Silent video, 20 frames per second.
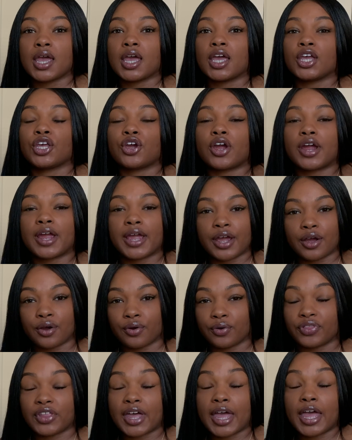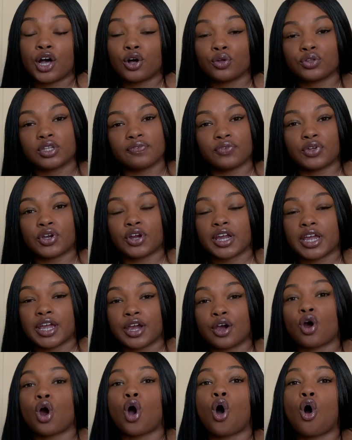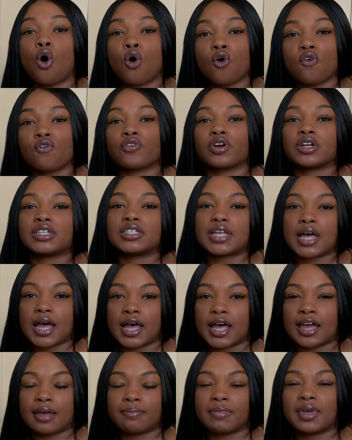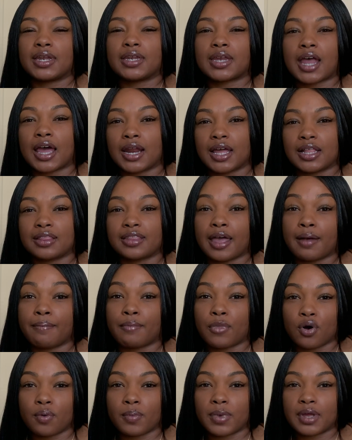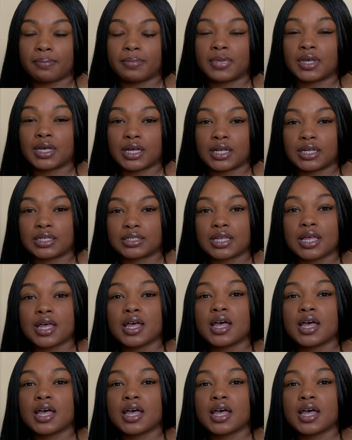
the health of your hair over time and not at that moment, because